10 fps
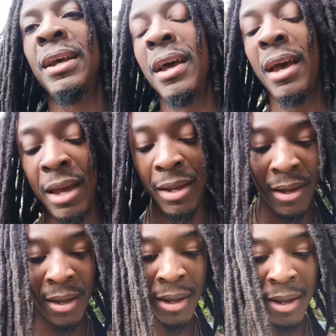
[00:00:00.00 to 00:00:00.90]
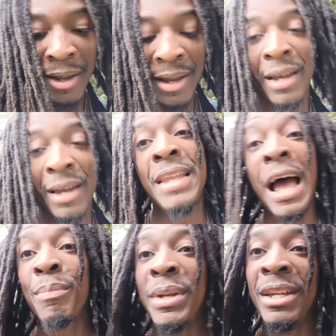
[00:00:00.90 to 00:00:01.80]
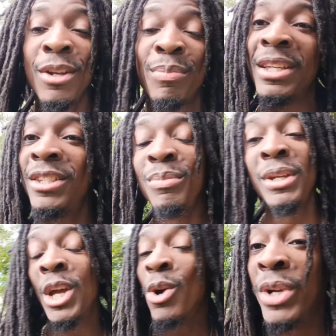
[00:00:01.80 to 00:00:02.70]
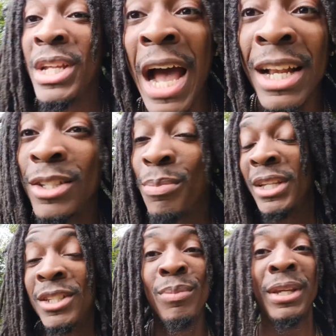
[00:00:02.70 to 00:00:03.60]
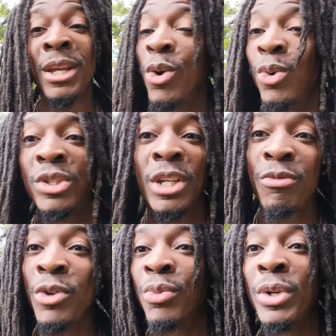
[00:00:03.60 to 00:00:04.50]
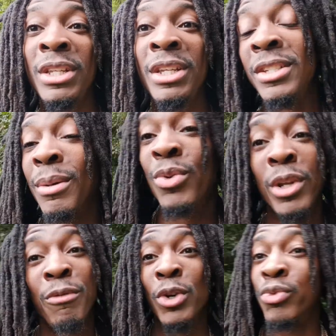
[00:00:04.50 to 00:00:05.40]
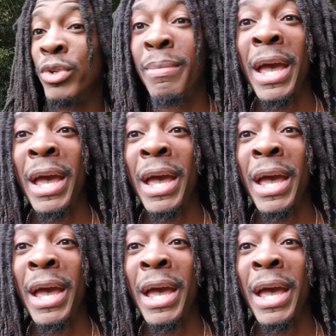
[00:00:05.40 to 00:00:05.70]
Hey, Doc P in the place to be. Riyadh is the place to be. Usyk Fury, December 21st, rematch.